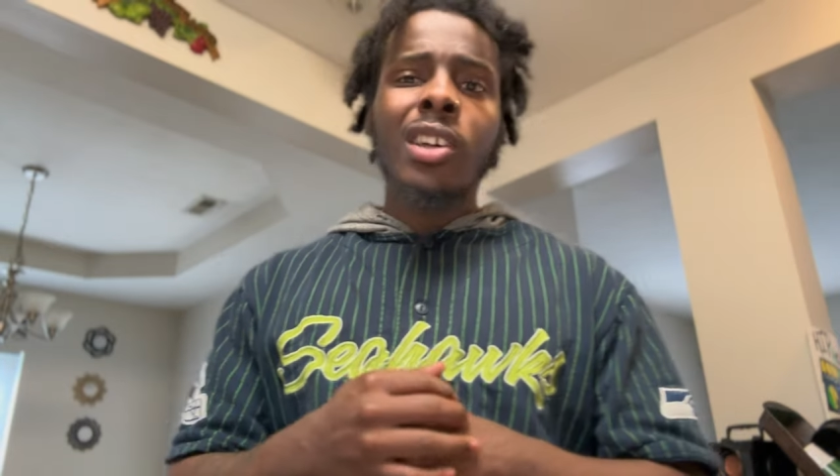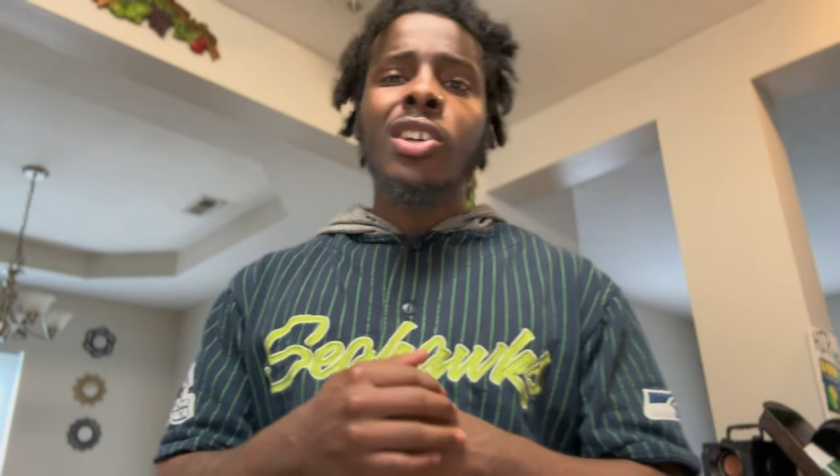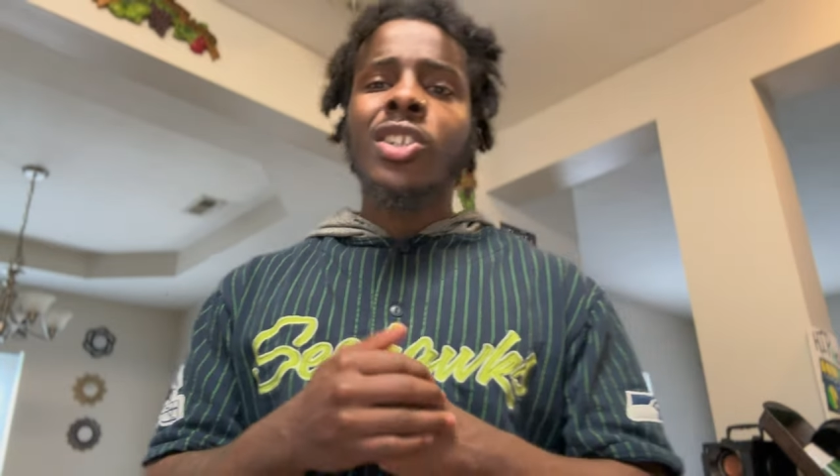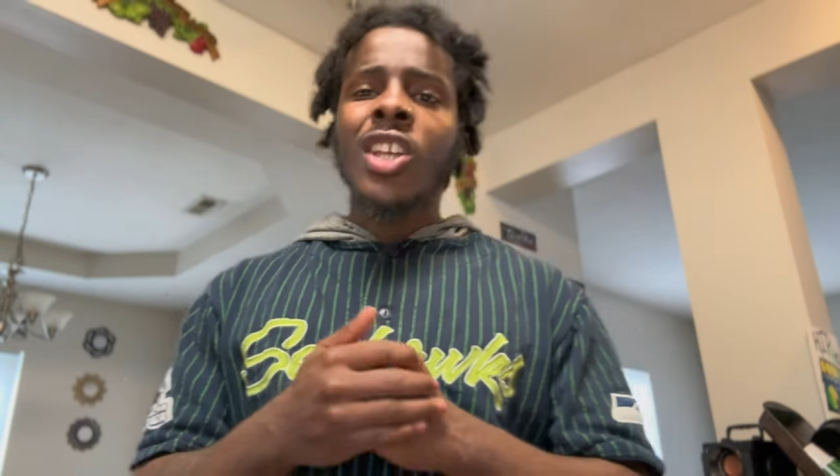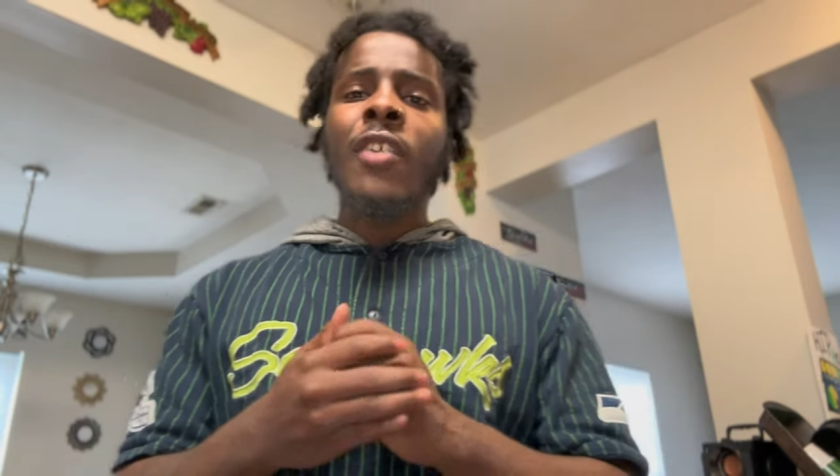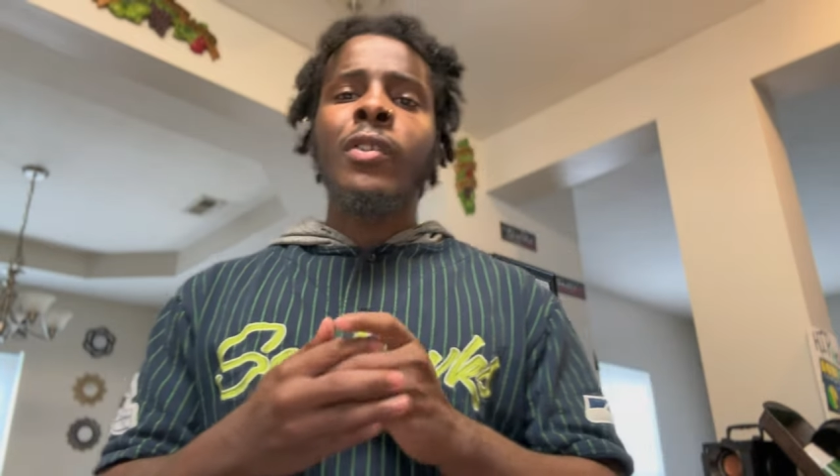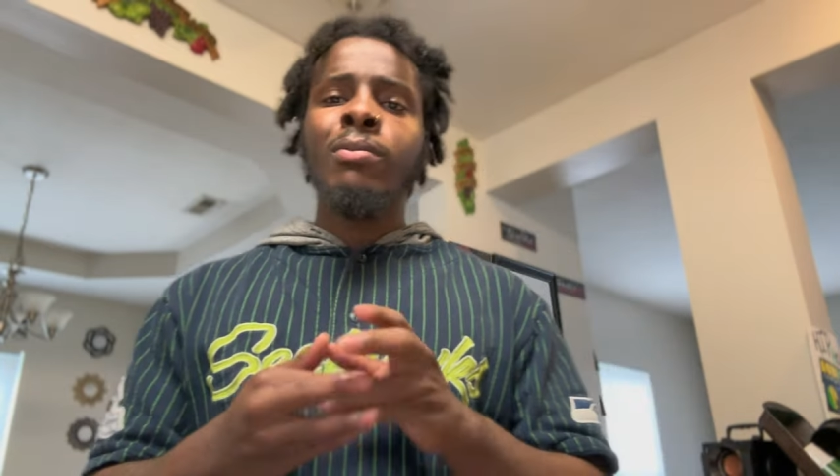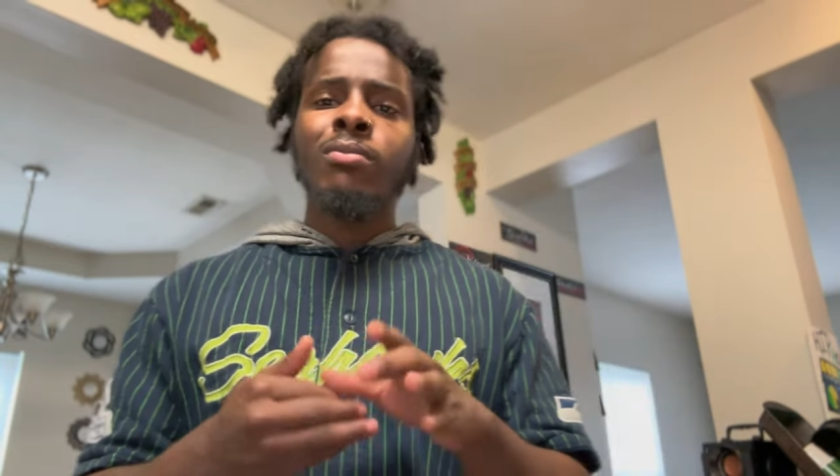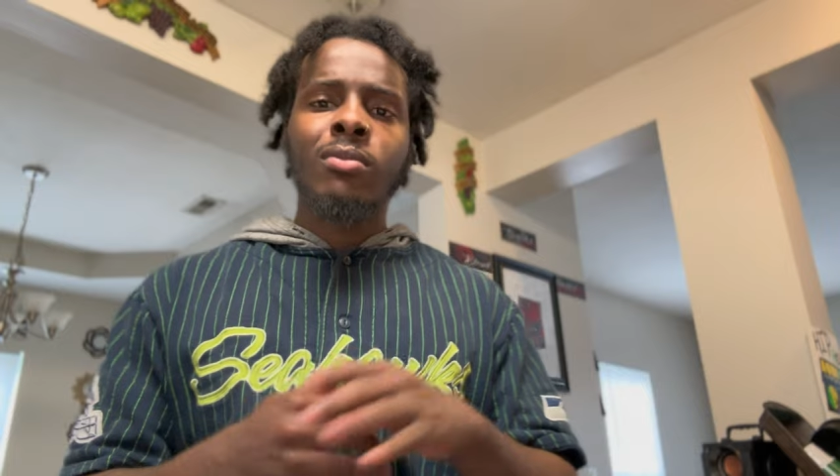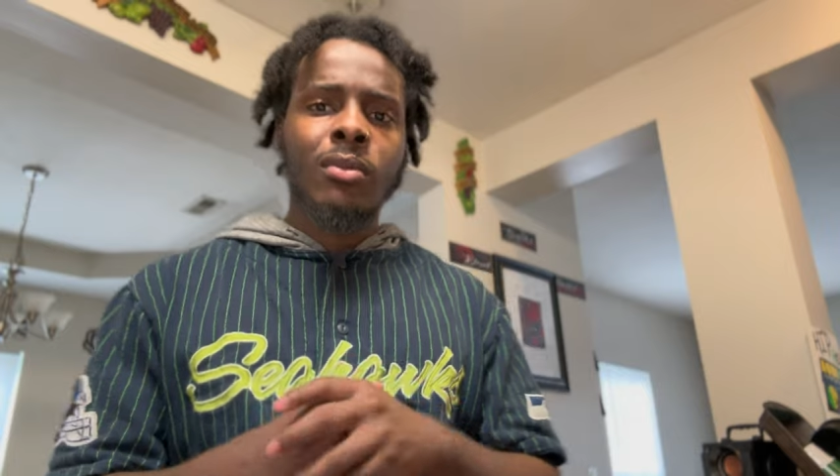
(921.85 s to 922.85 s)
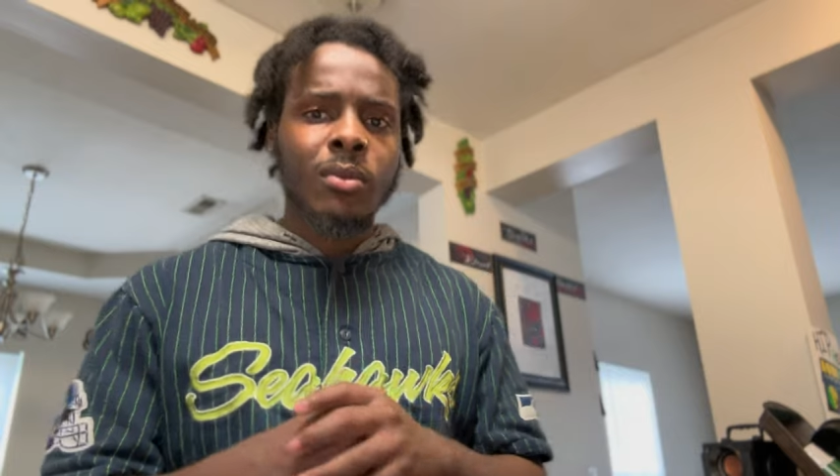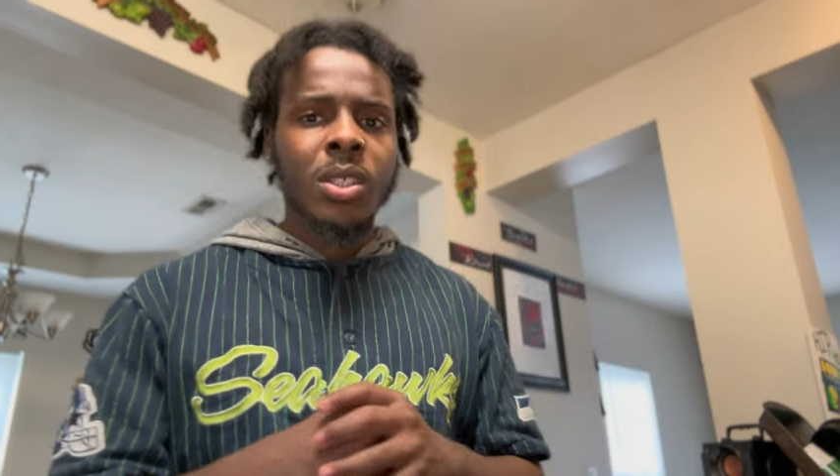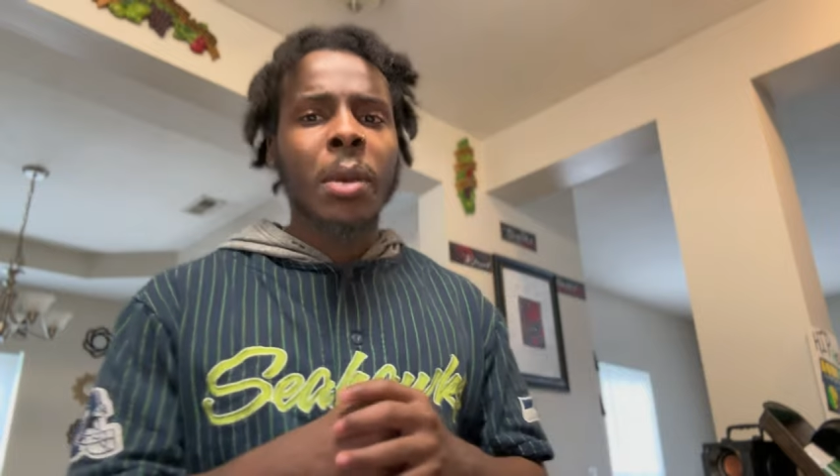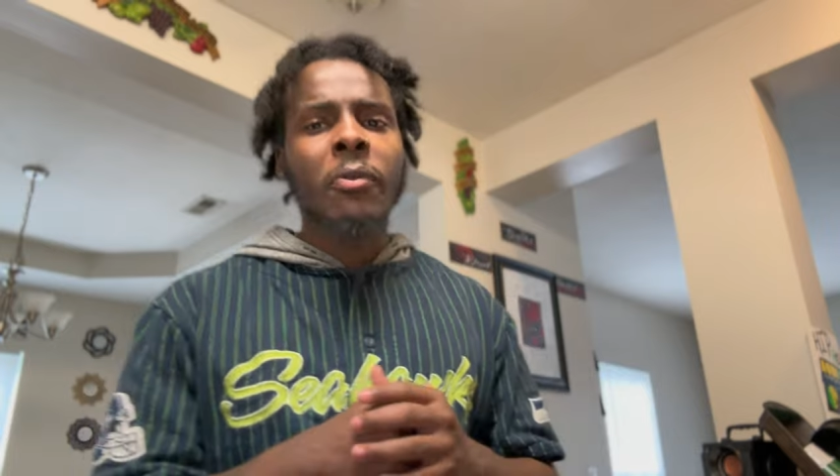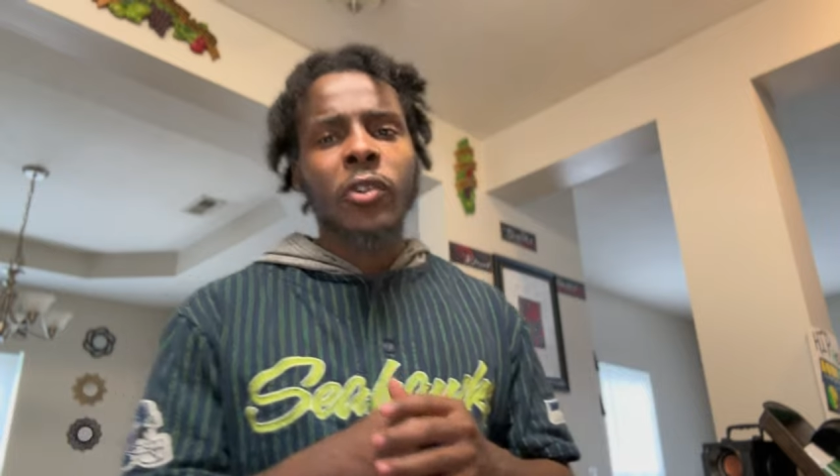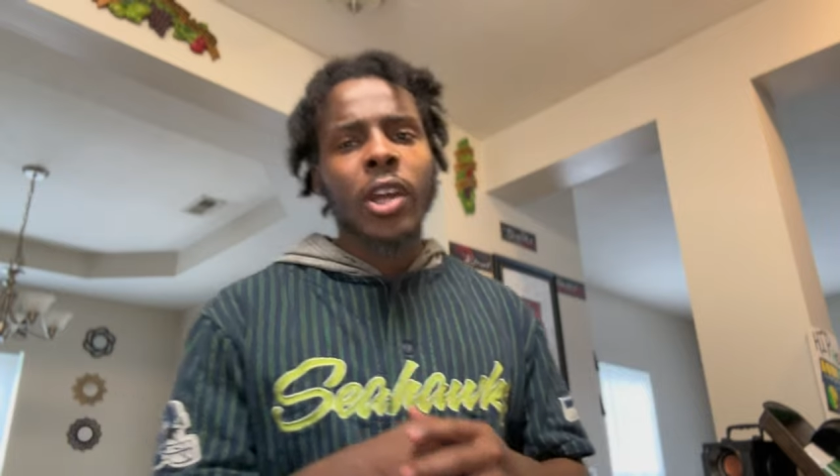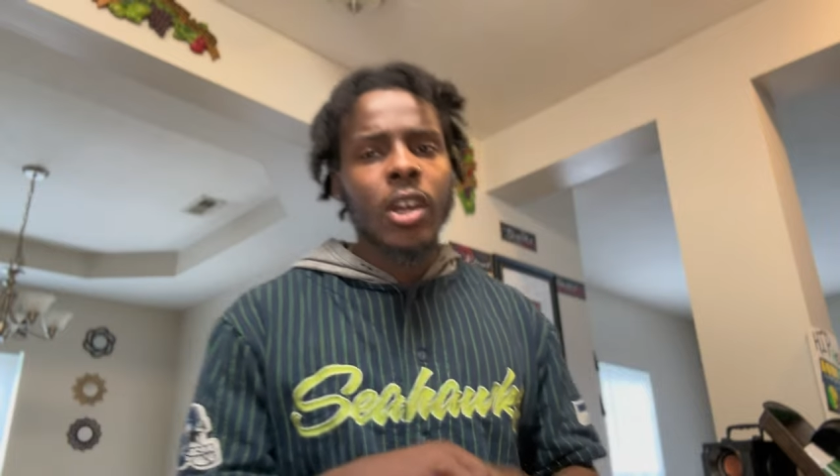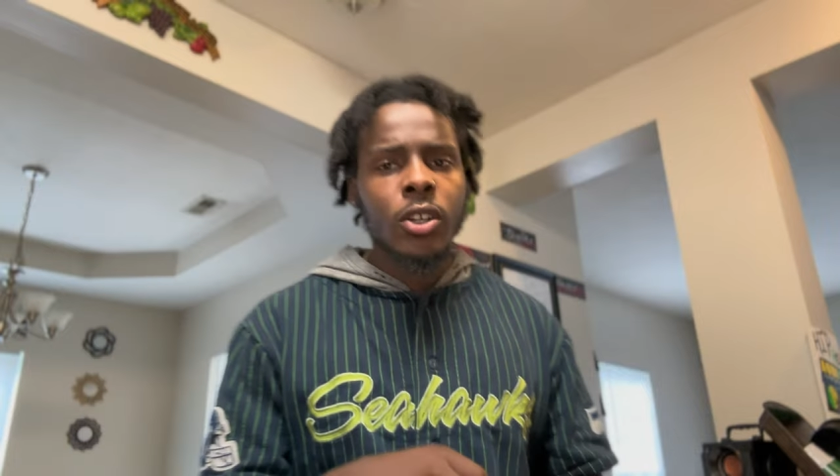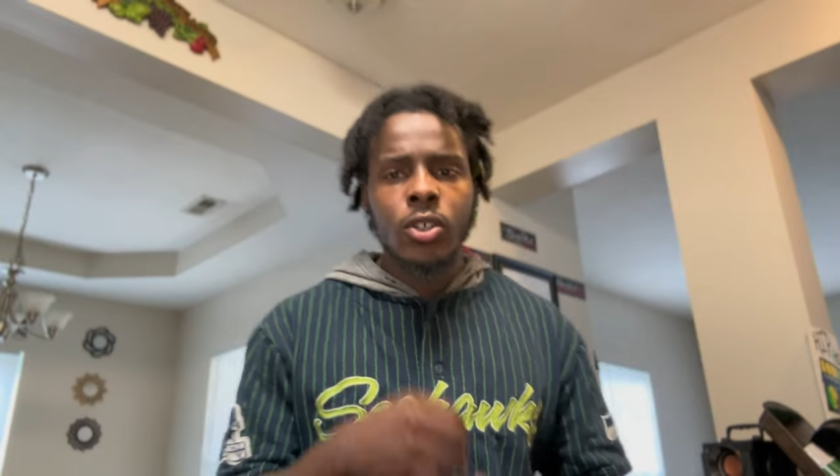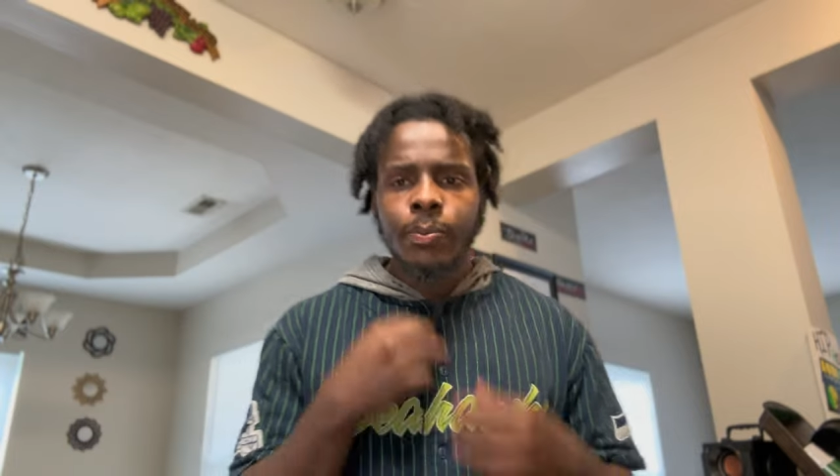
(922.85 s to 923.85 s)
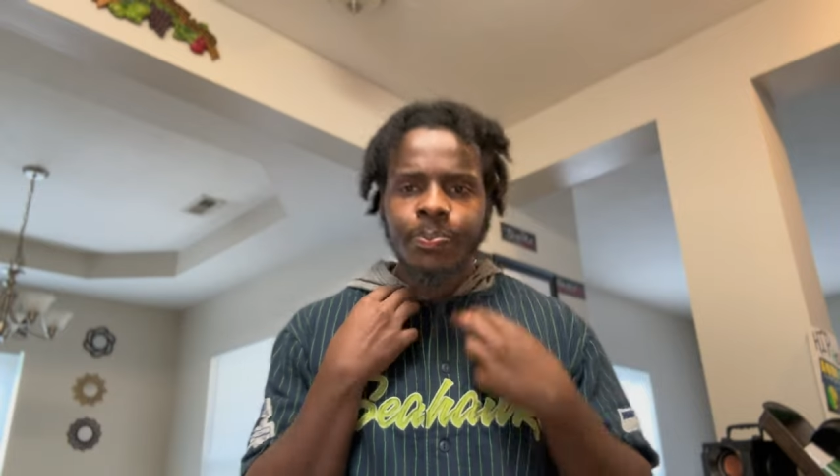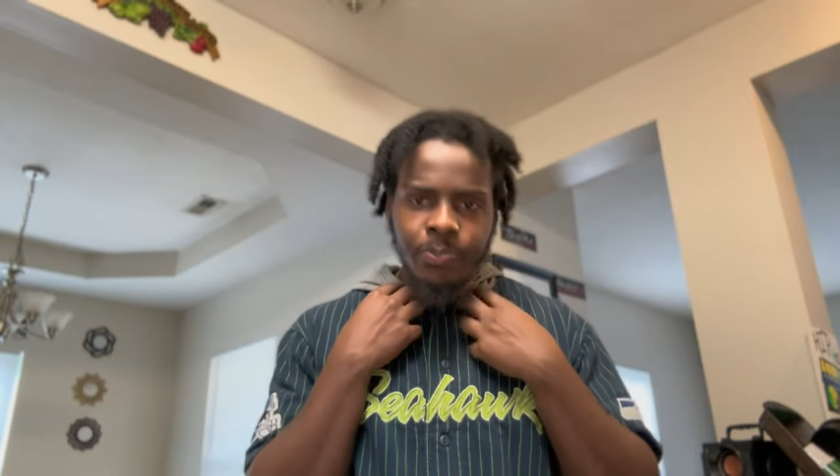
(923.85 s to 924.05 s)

good seven, seven for the eggs.